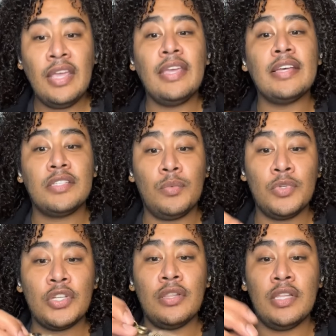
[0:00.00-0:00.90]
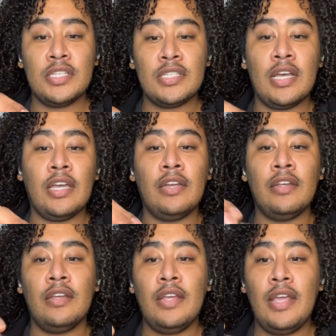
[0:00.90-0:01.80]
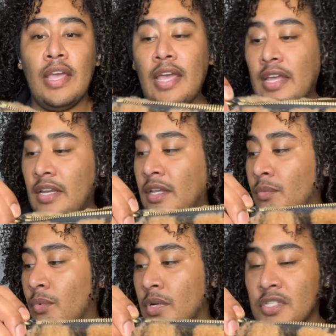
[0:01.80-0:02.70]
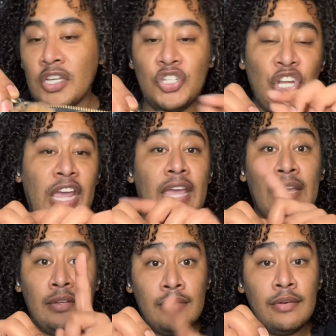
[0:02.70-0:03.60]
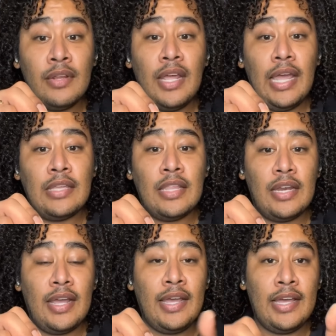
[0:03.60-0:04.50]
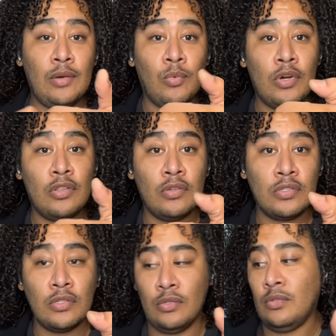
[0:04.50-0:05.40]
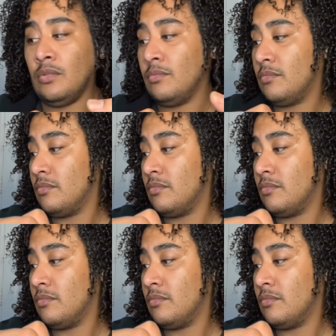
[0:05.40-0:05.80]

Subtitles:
yes, it was on this side and it was a chain and then it had one of those little